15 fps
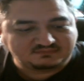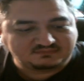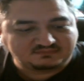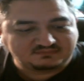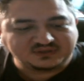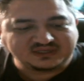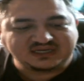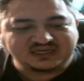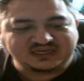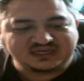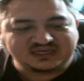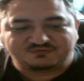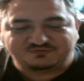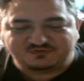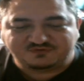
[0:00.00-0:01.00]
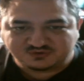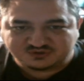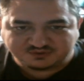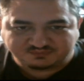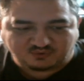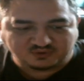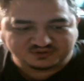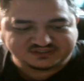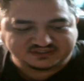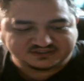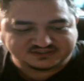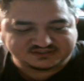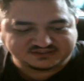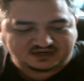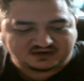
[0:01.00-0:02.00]
only needed a few supports in the
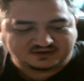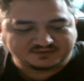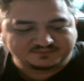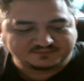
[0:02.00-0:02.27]
center,